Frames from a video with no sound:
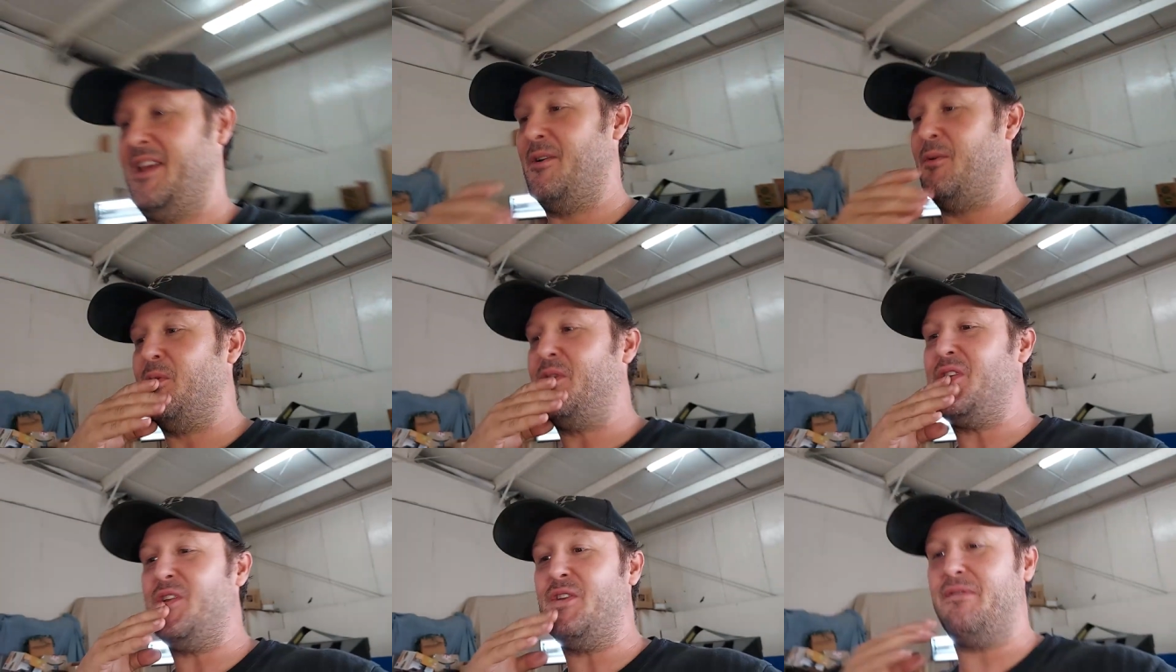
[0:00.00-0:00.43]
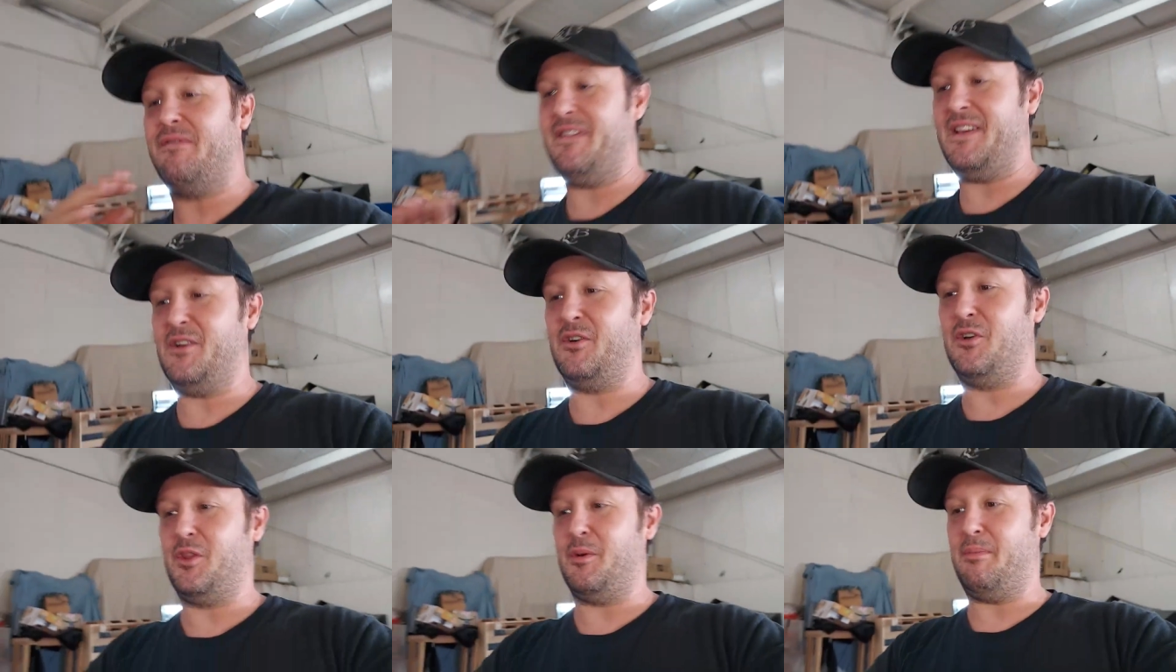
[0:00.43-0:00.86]
when you
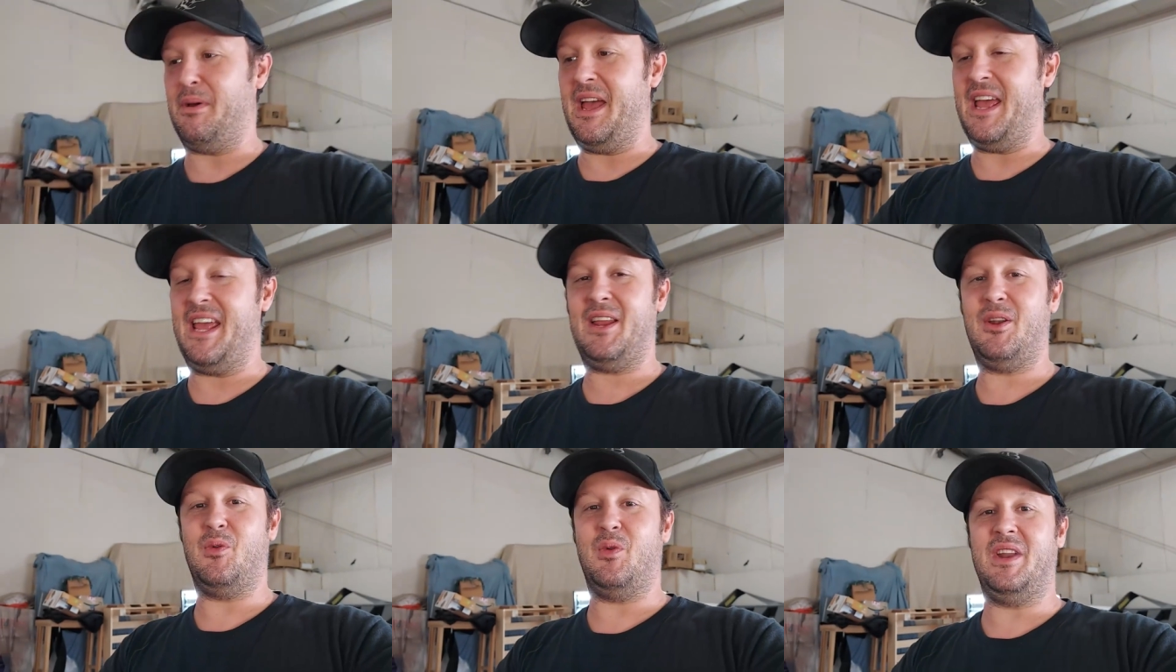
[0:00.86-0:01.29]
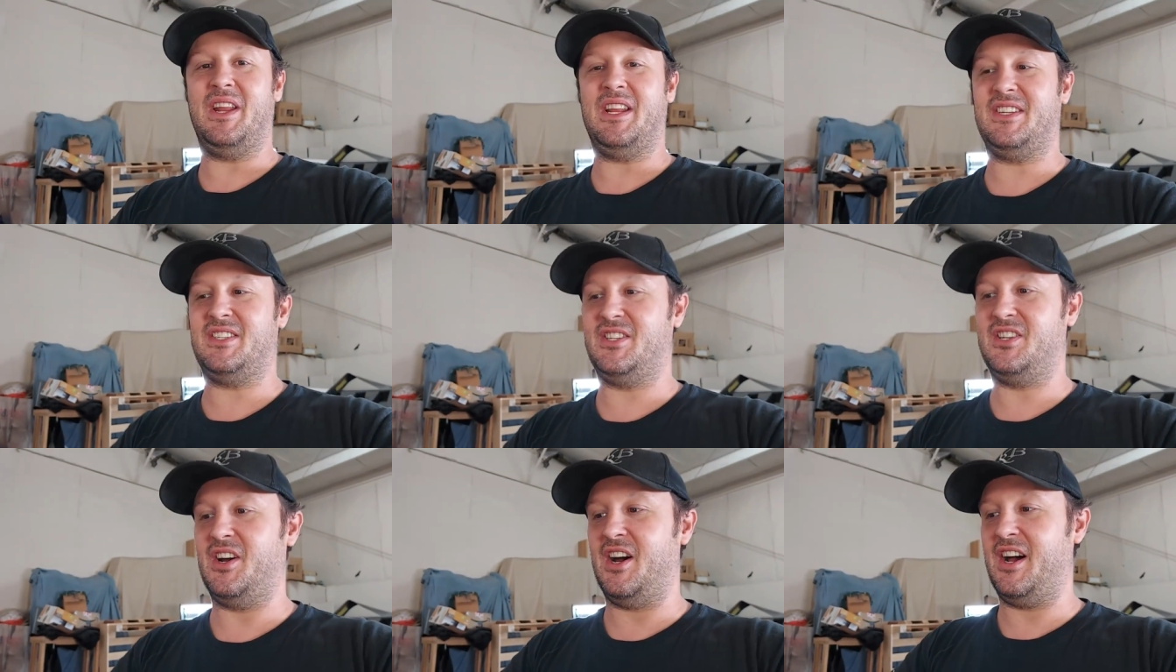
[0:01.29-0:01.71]
feel the paint when
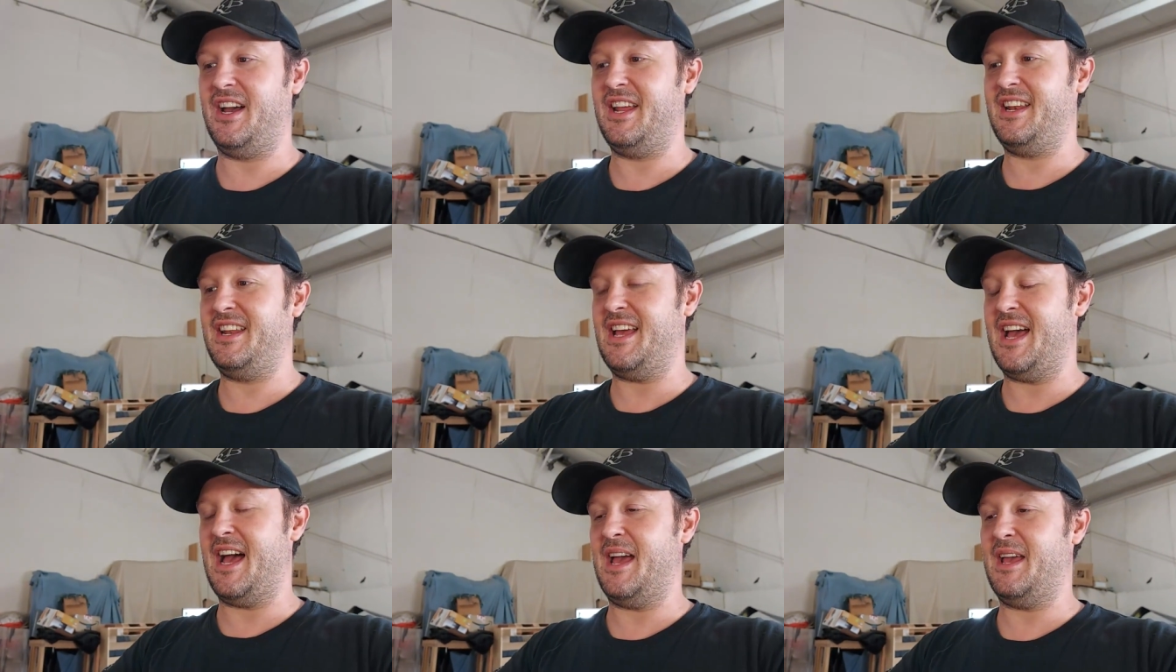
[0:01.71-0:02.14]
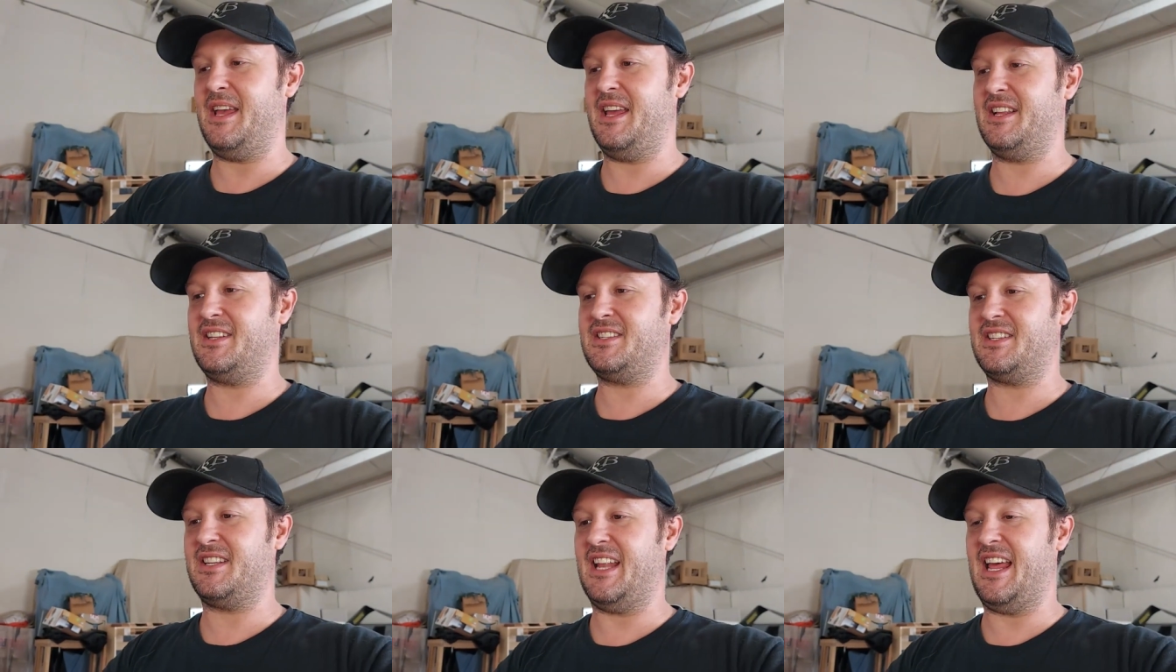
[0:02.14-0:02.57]
he's done,
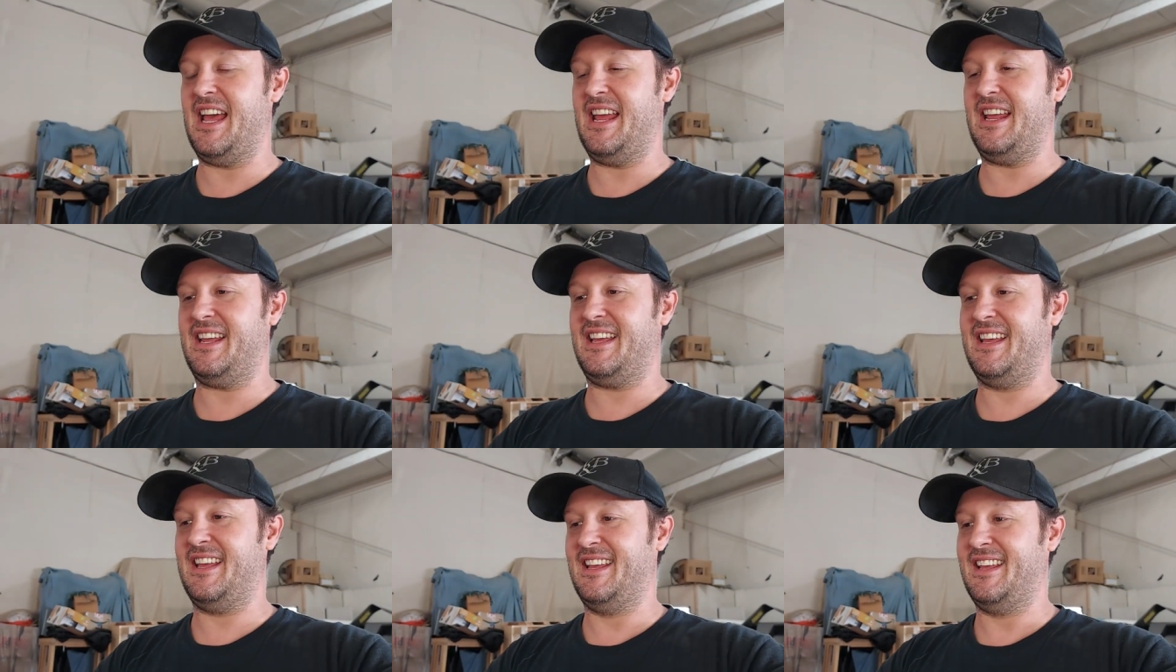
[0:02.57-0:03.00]
it's like